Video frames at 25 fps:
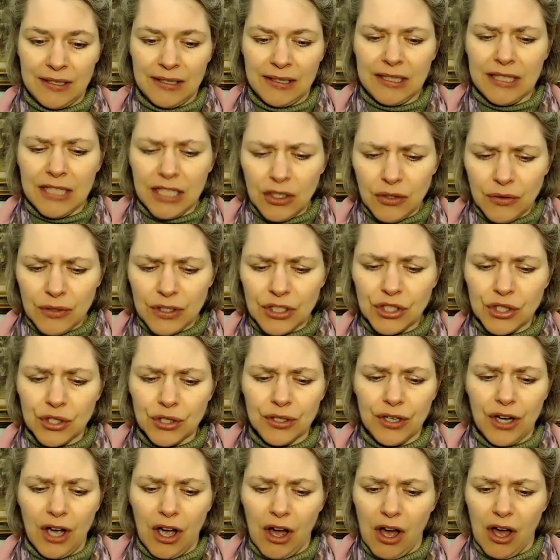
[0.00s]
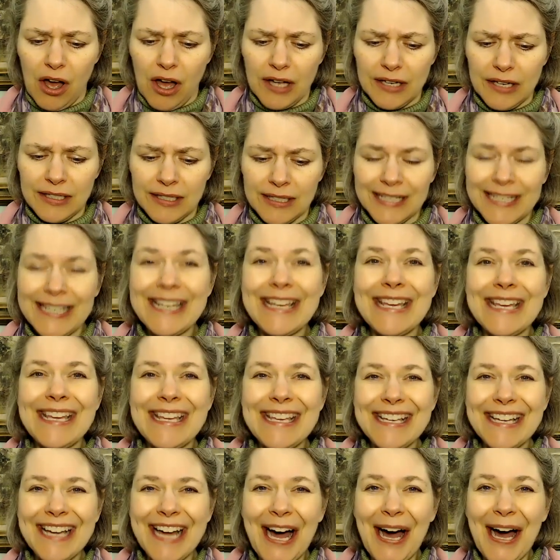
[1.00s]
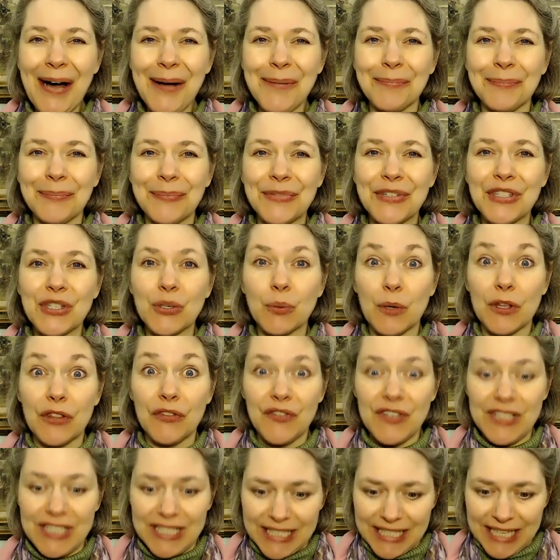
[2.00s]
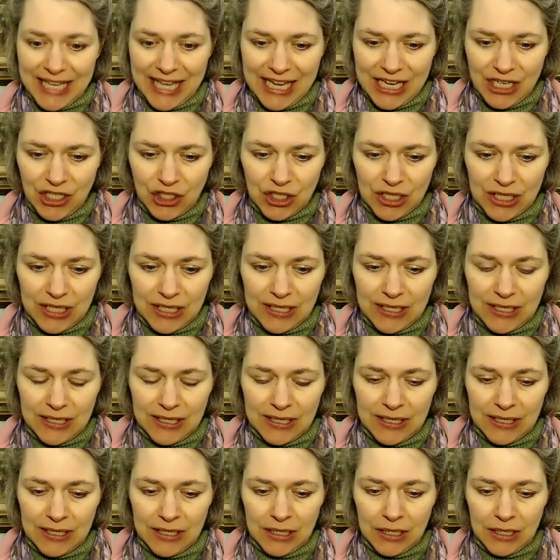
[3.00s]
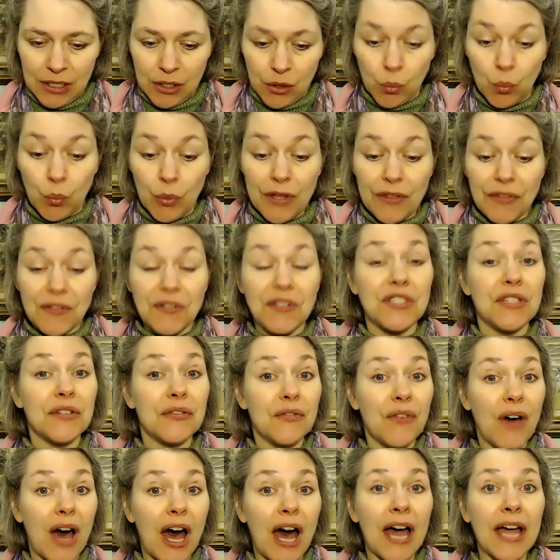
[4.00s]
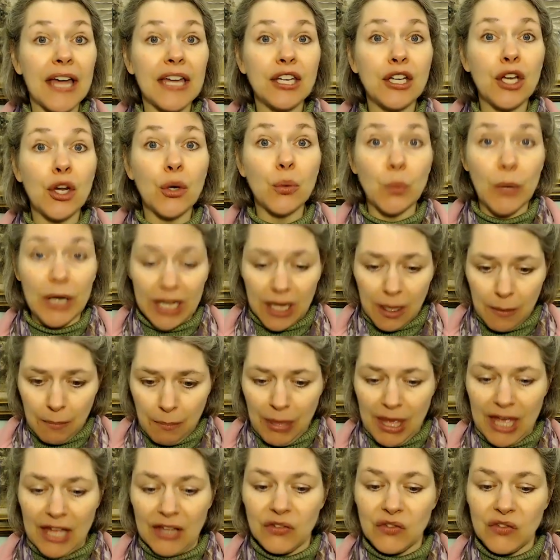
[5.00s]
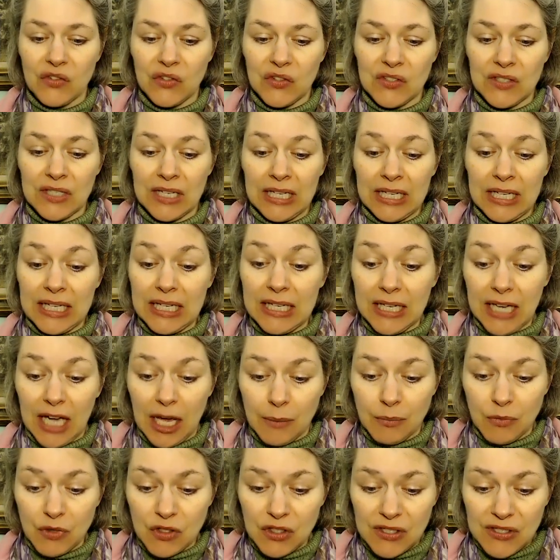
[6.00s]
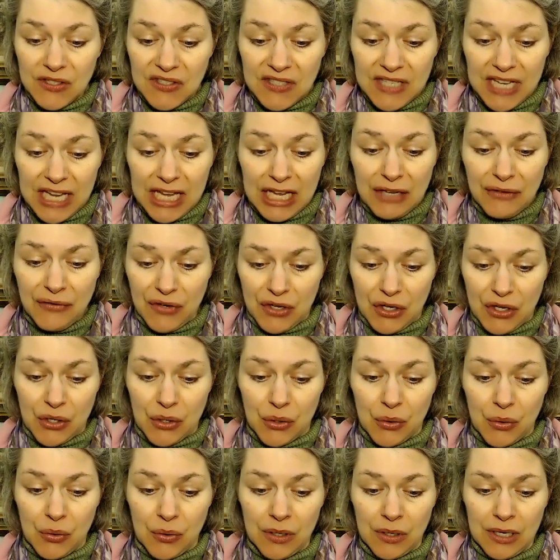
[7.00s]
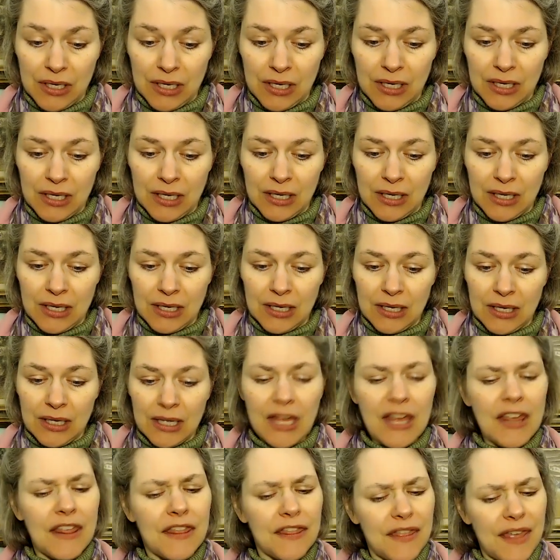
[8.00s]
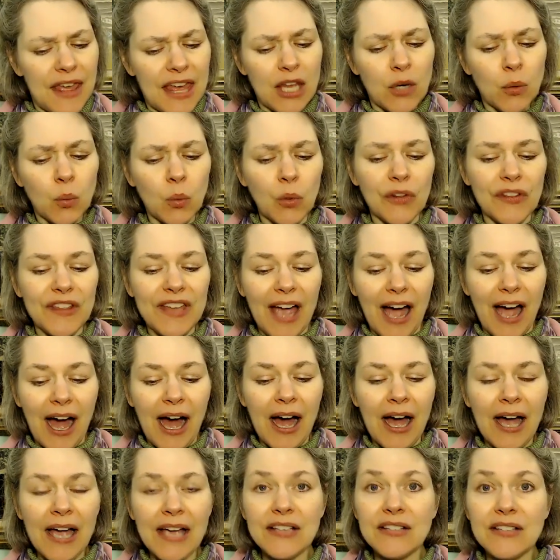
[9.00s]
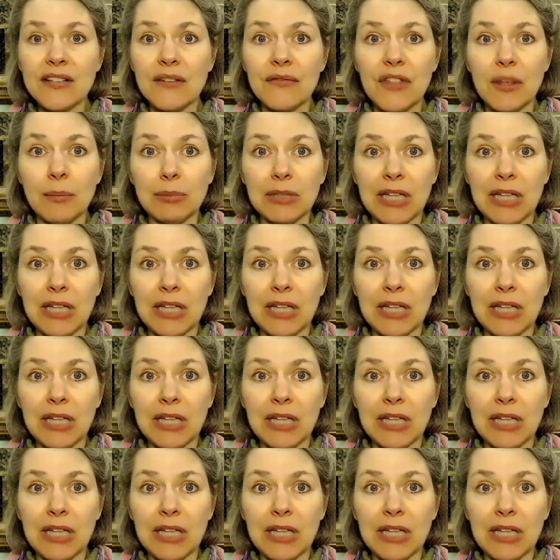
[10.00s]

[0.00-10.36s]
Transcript: Here is your God. He comes with vindication, with divine recompense. He comes to save you. Then will the eyes of the